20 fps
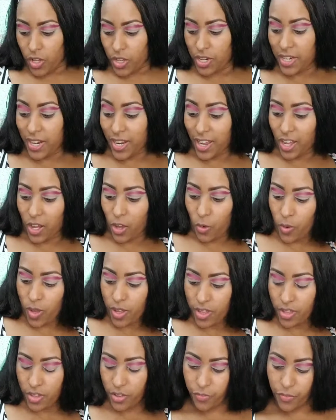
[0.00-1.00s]
Now
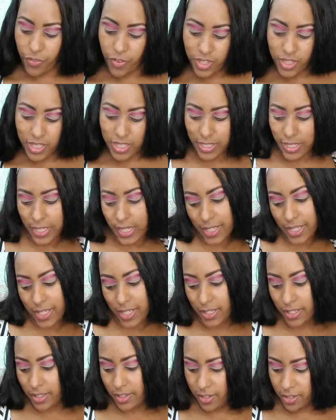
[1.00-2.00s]
for the
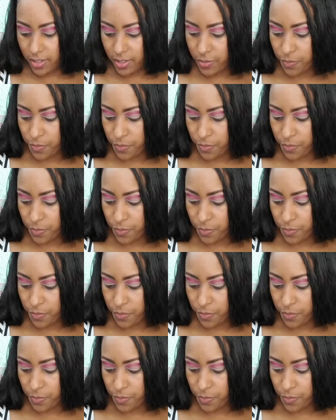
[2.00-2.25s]
lid.